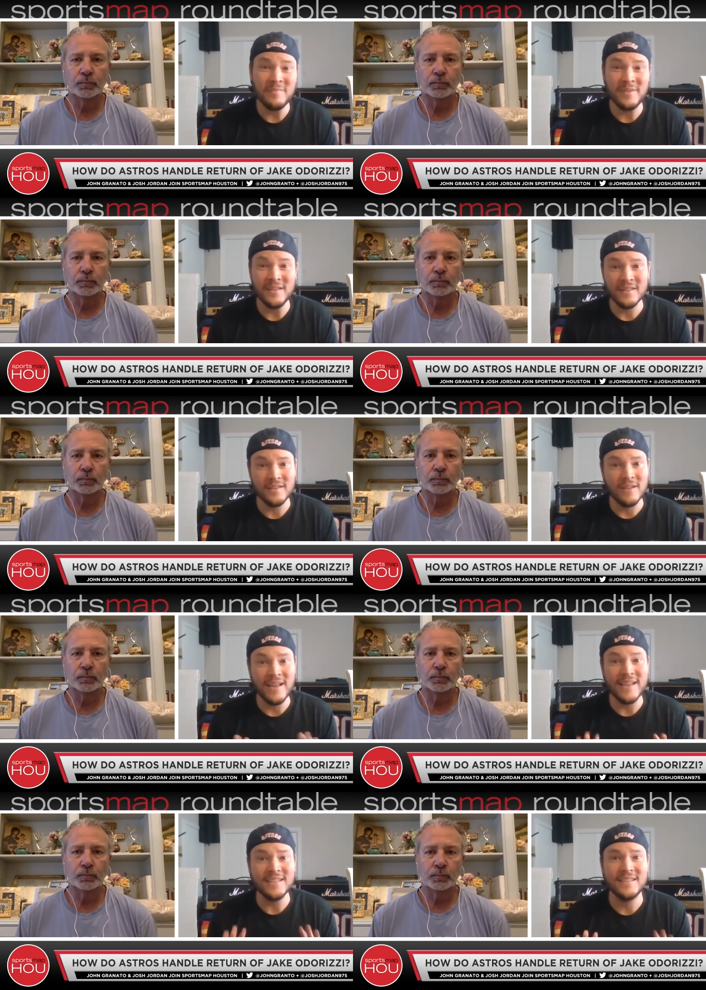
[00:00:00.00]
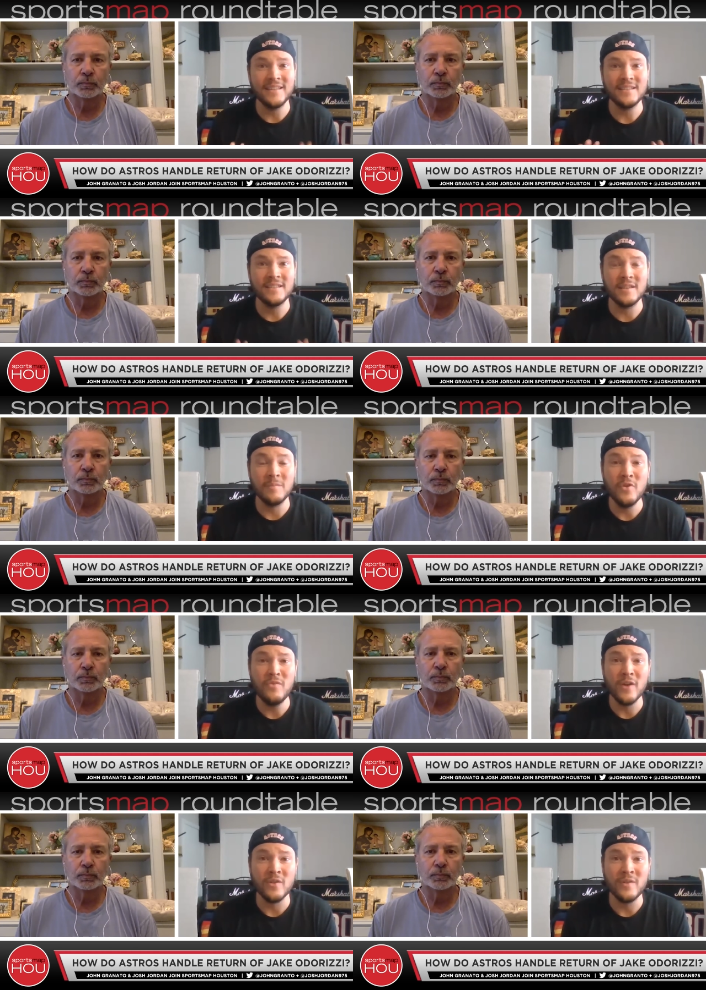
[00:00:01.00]
Speaker 1: might be a little hesitant to
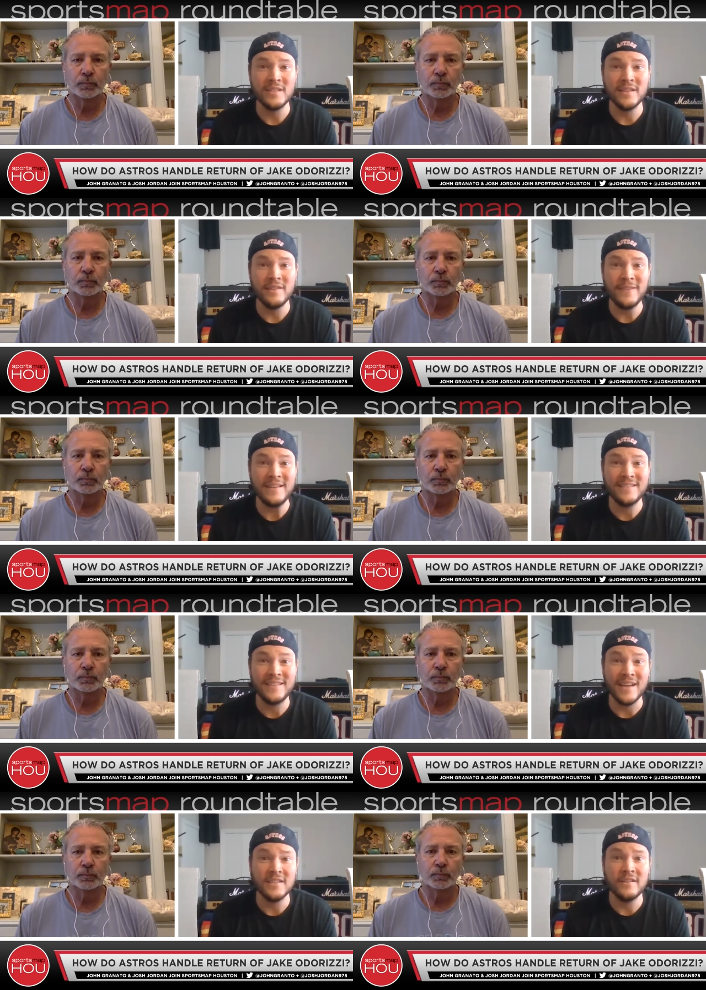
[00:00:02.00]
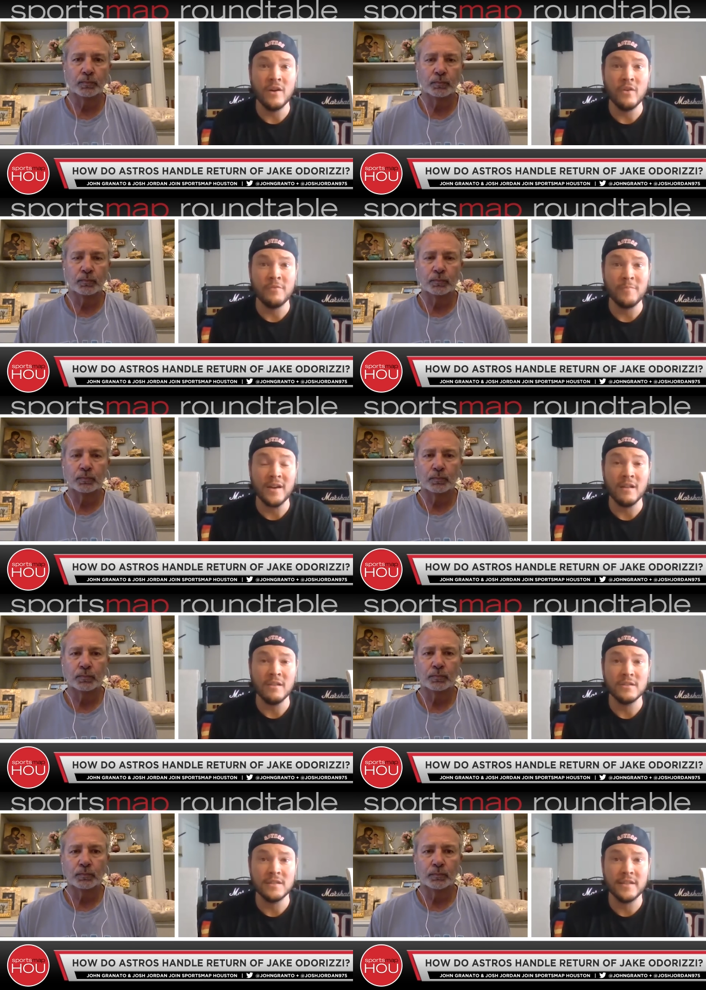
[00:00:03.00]
move Odorizzi if he doesn't know if
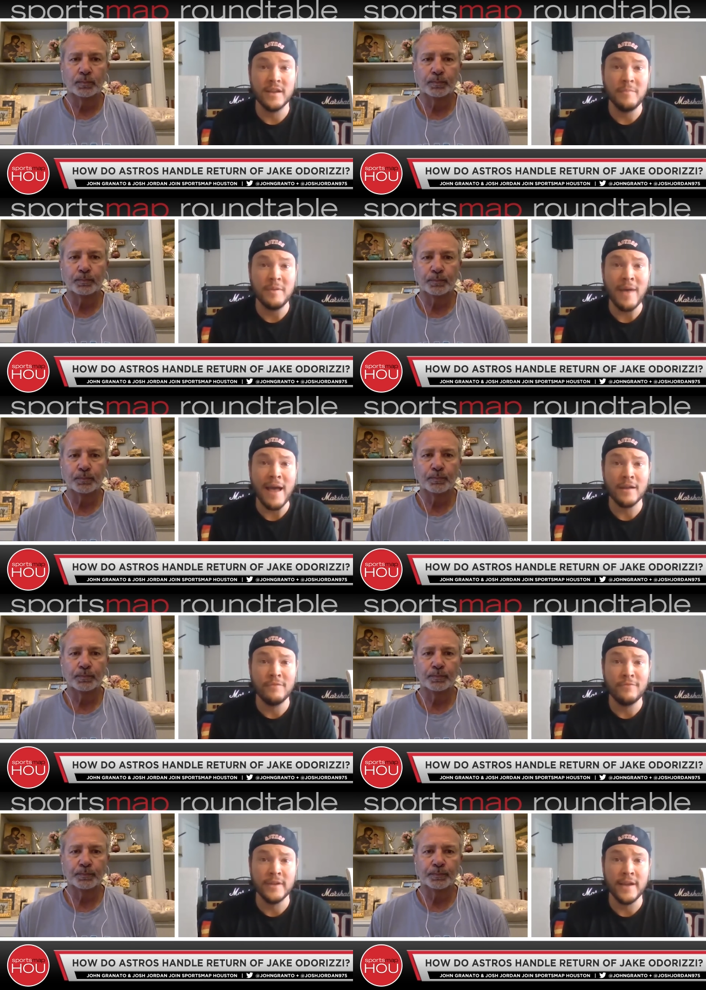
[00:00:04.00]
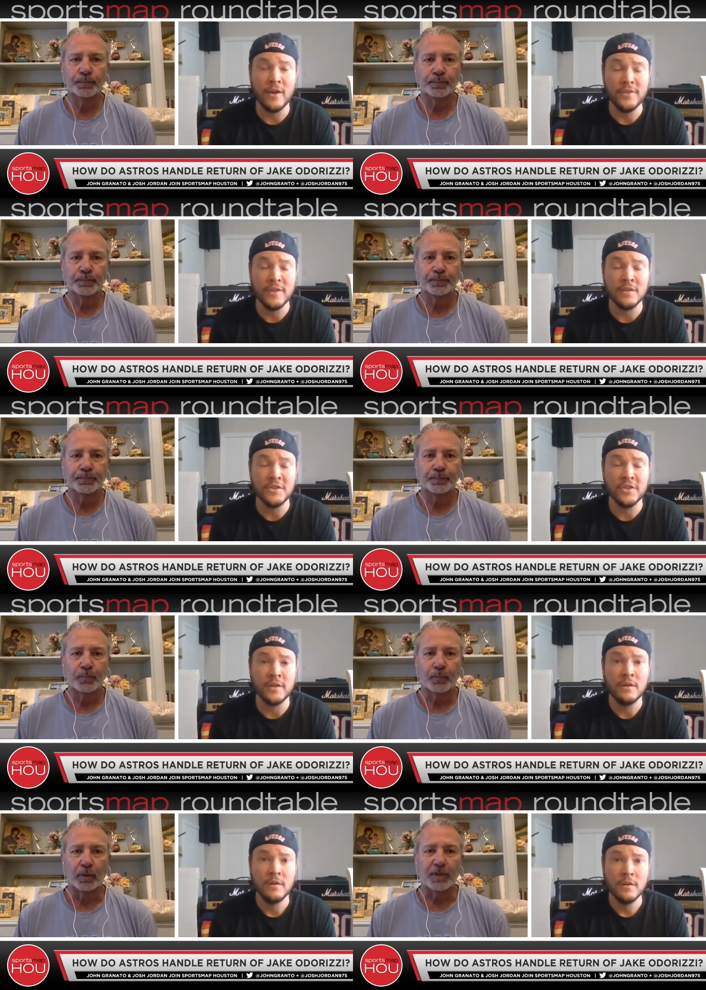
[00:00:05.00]
McCullers is going to be back and fully healthy this
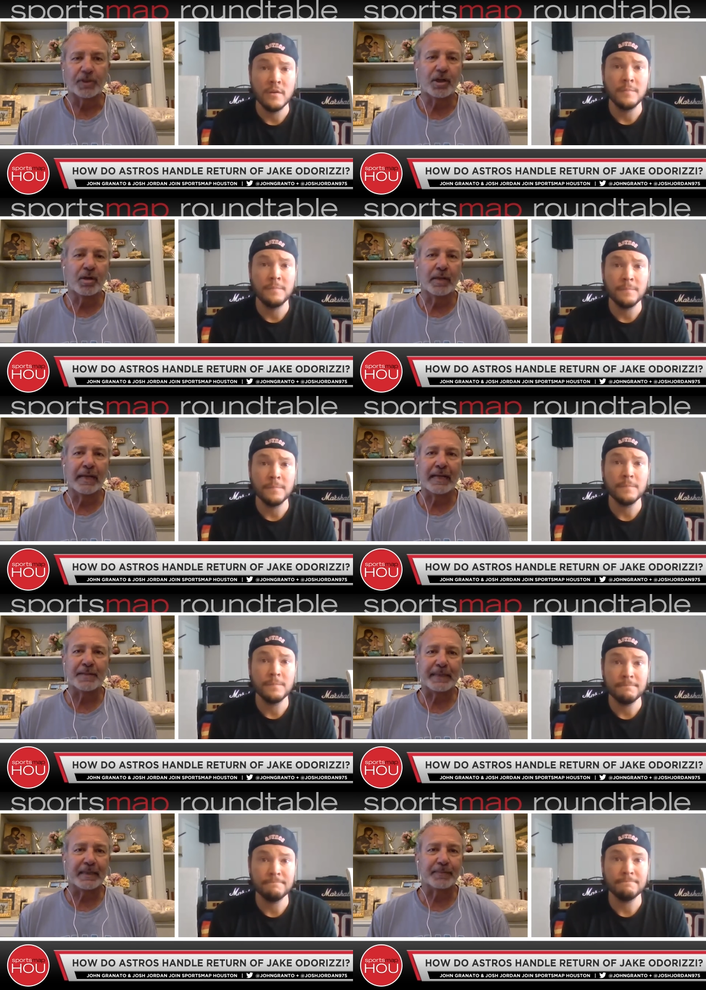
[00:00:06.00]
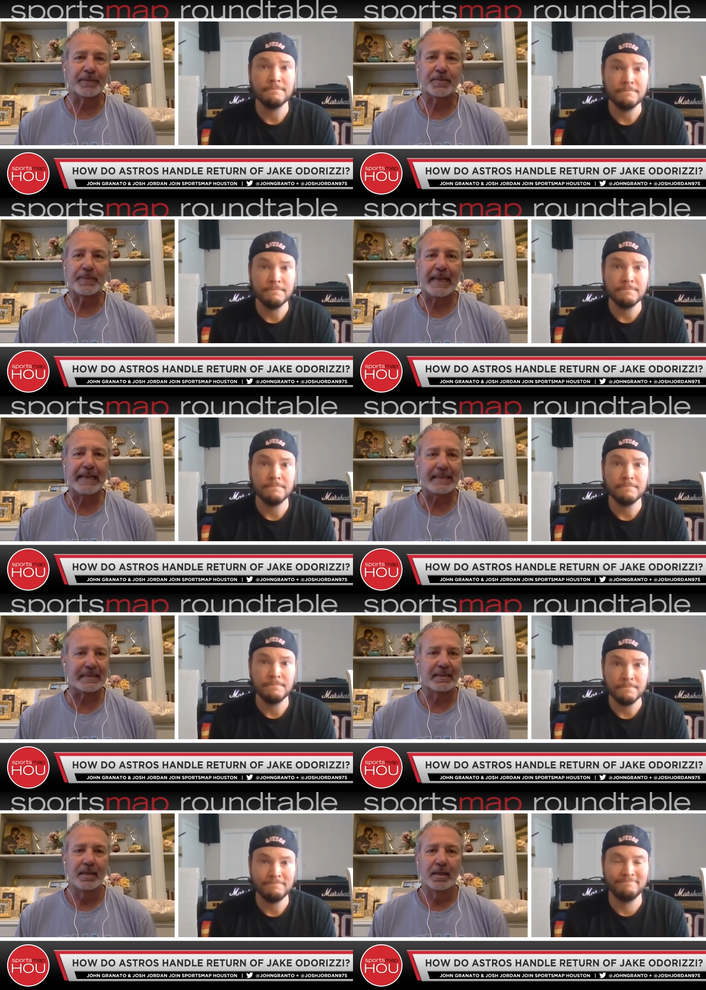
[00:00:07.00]
year.
Speaker 2: Let's go, Lance. Pick up this
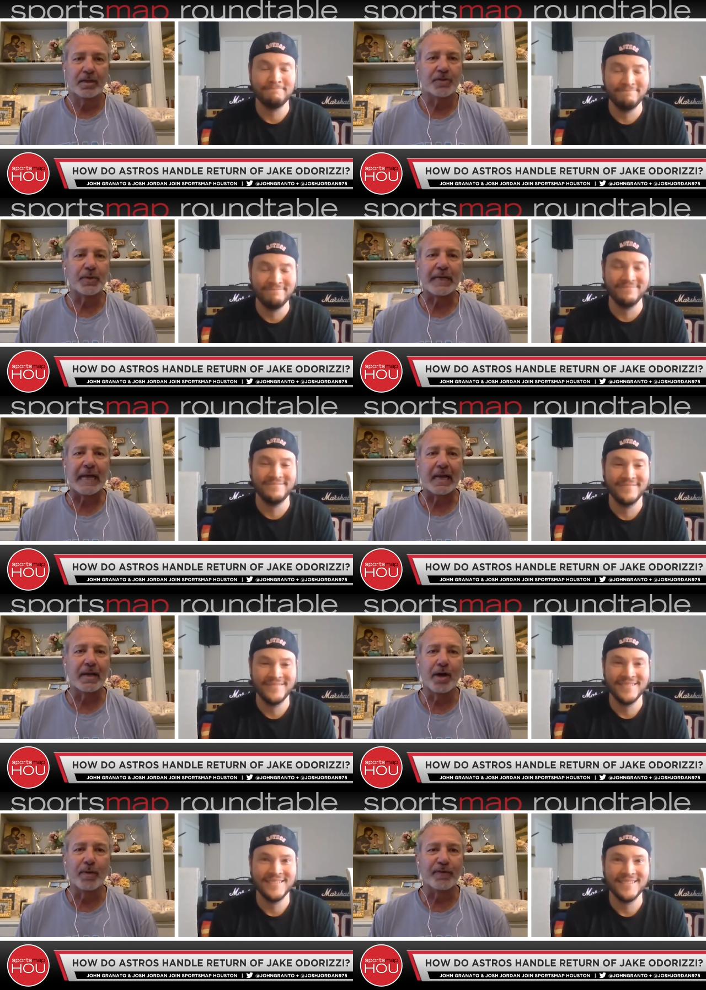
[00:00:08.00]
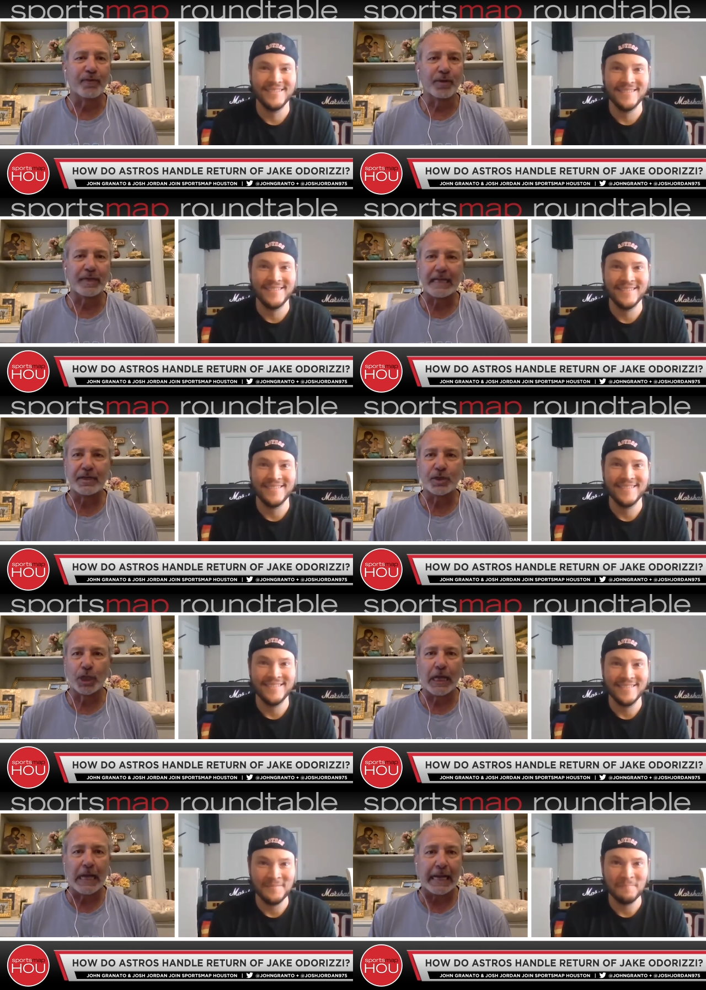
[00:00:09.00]
pace because we got to know before the end of
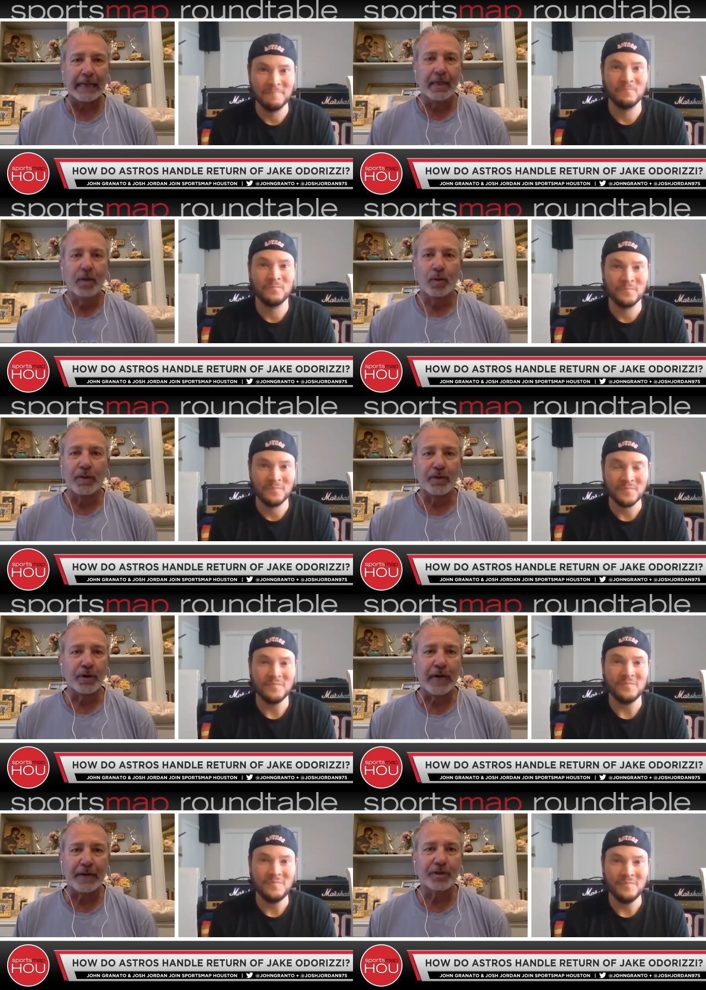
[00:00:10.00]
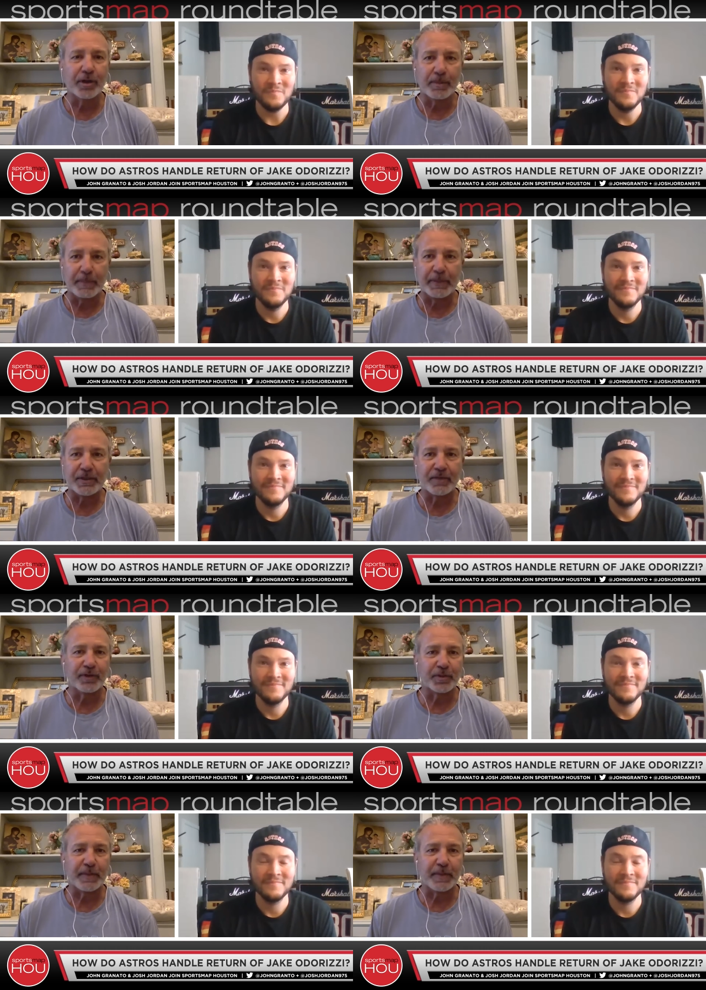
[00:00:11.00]
July whether or not you're going to be pitching for this